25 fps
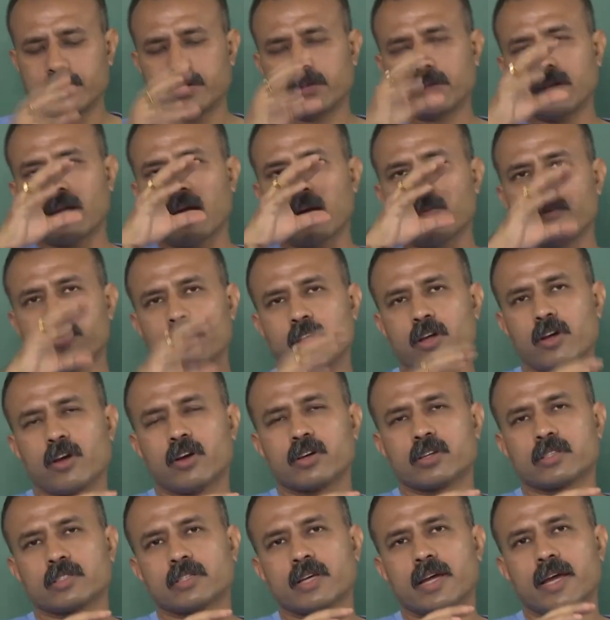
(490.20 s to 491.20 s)
that carbon
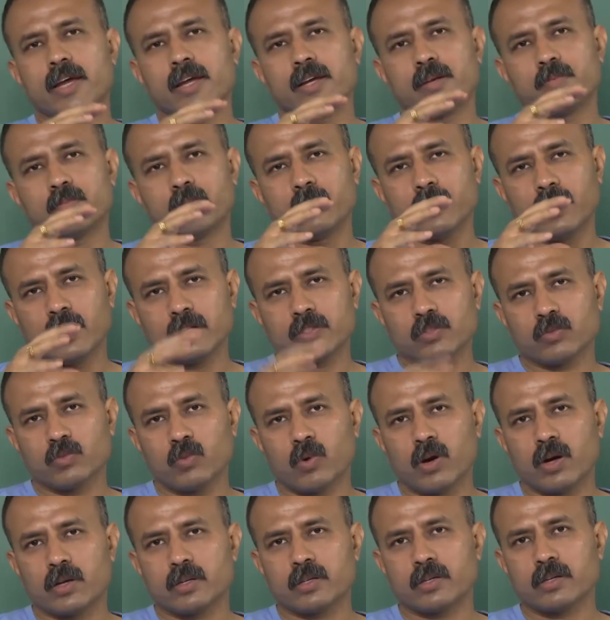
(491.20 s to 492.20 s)
dioxide
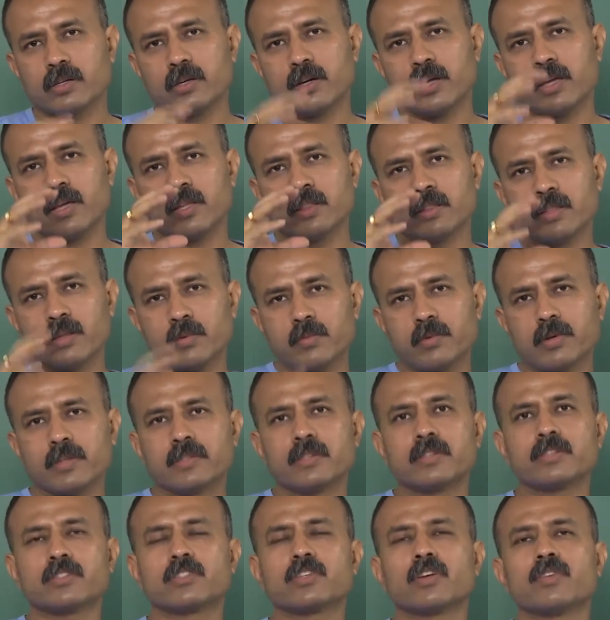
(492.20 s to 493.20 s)
plus water in the
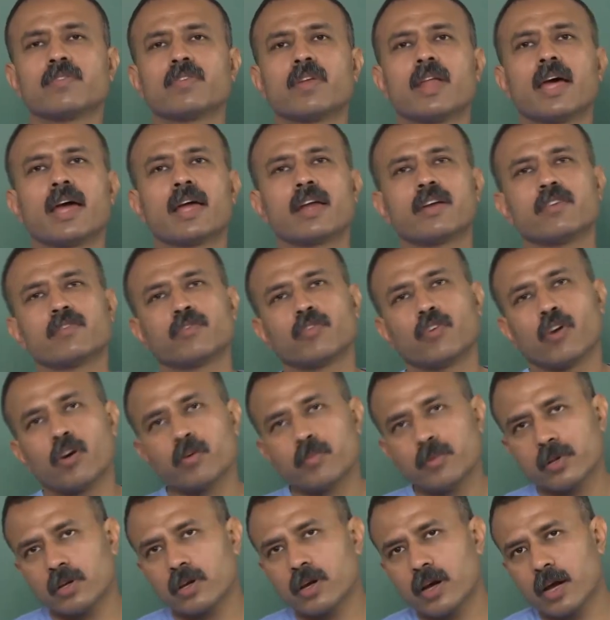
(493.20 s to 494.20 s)
presence of light
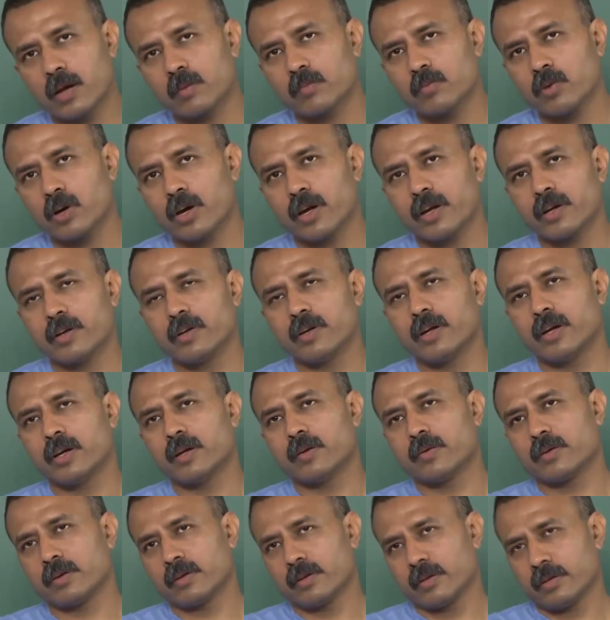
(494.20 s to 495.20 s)
forming
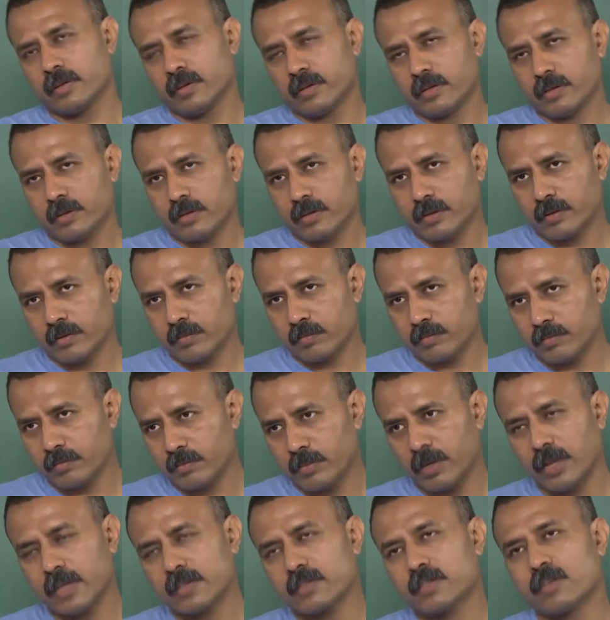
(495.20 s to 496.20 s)
carbohydrate
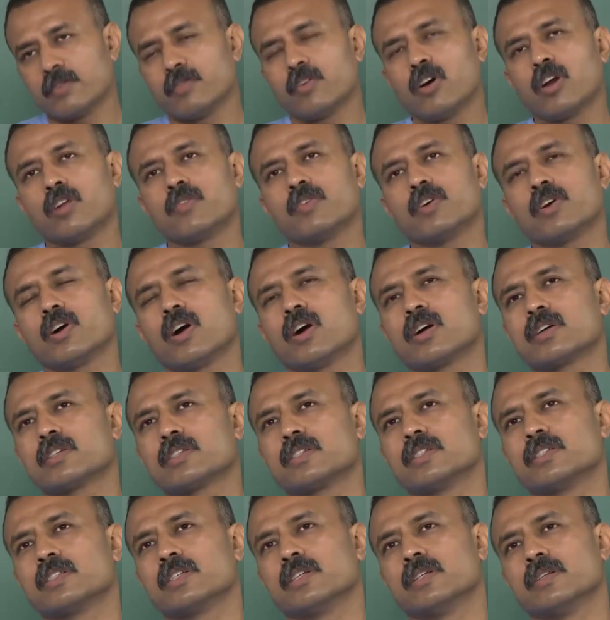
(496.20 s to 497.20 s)
plus evolving
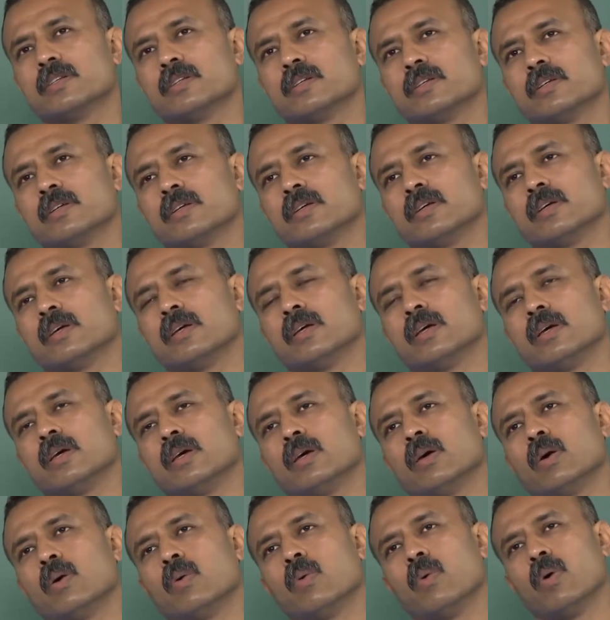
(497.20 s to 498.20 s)
oxygen
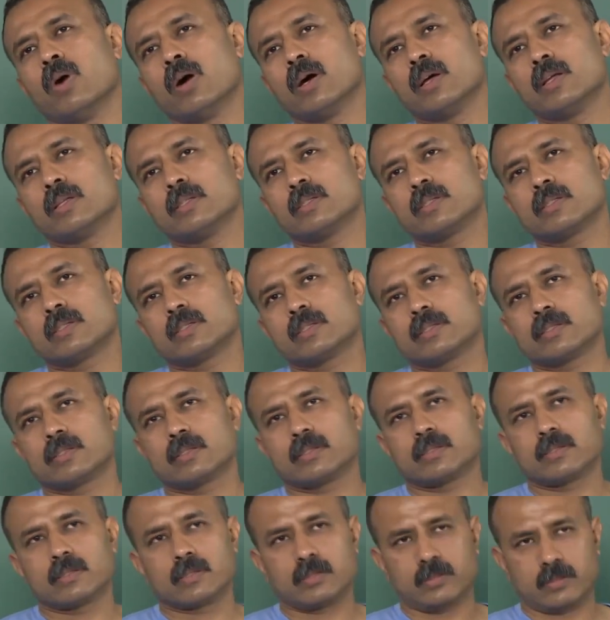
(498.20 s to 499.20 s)
was
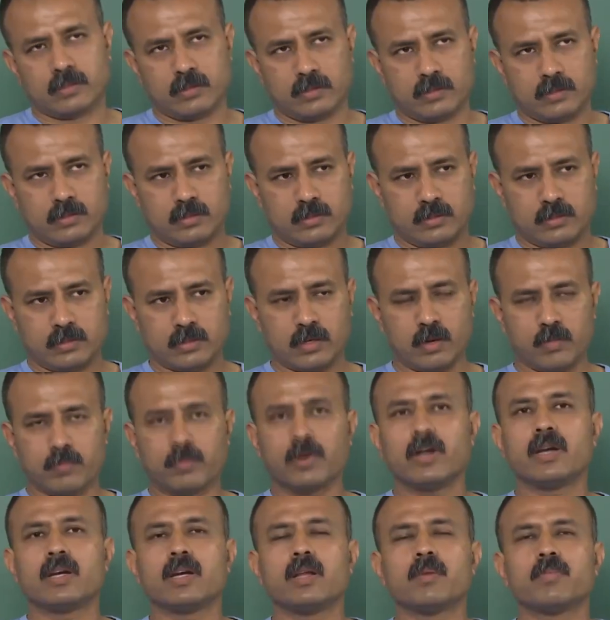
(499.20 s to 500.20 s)

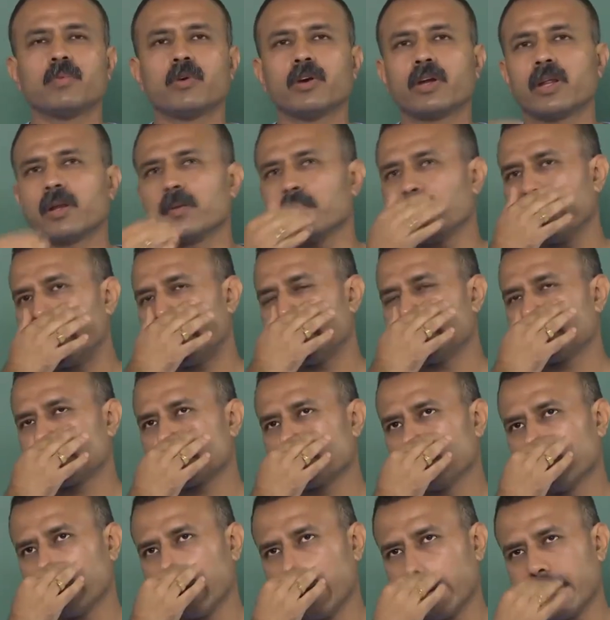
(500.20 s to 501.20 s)
completely put in
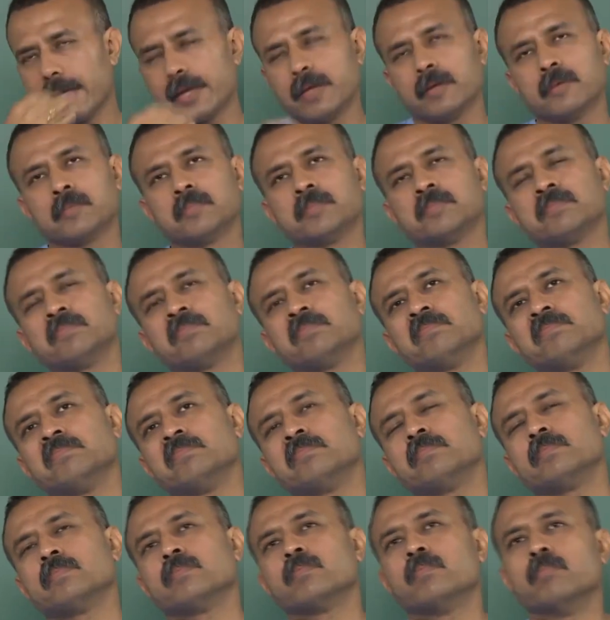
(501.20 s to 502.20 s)
place by
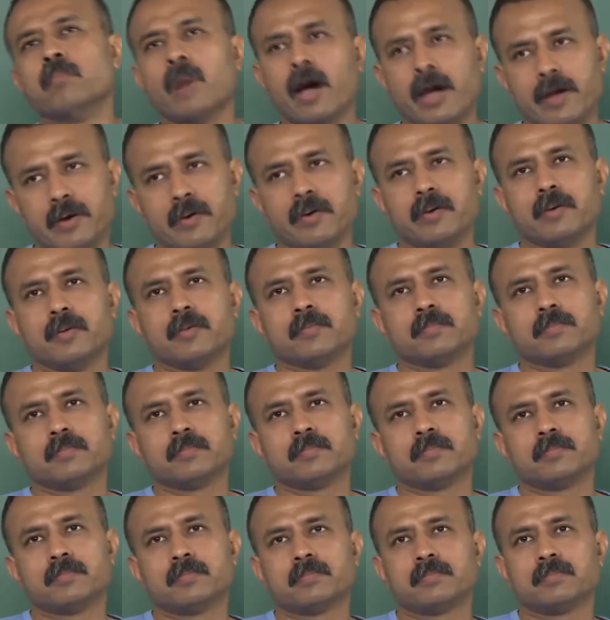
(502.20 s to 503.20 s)
Mayer.
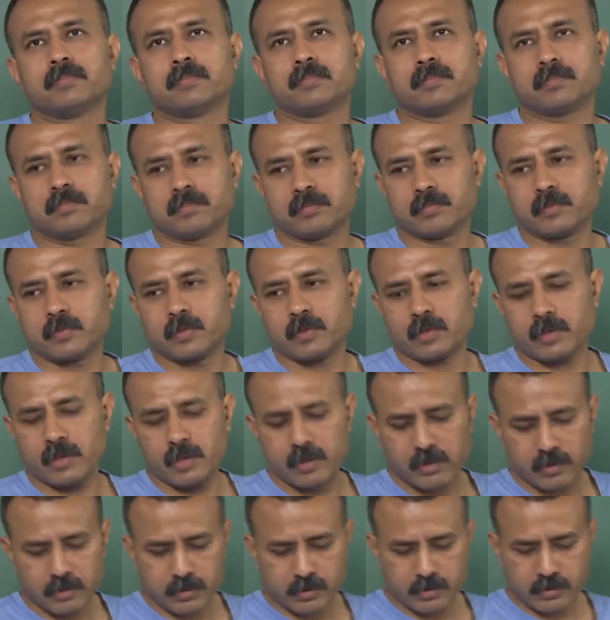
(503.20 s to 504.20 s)

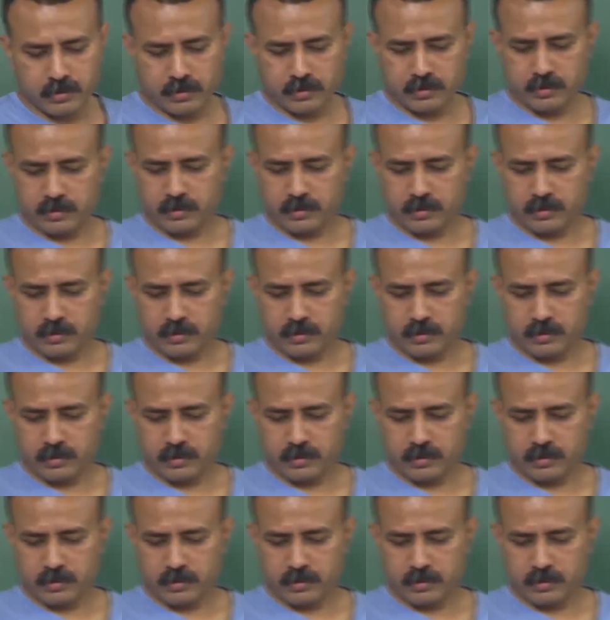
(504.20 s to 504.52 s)
Okay.